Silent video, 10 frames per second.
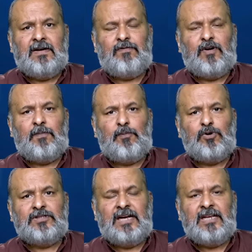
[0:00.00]
for a
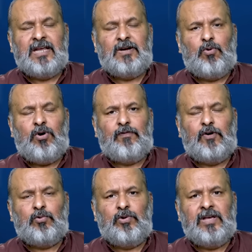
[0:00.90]
post that he can hold
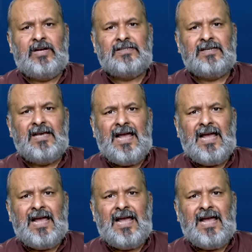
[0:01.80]
for 2 years,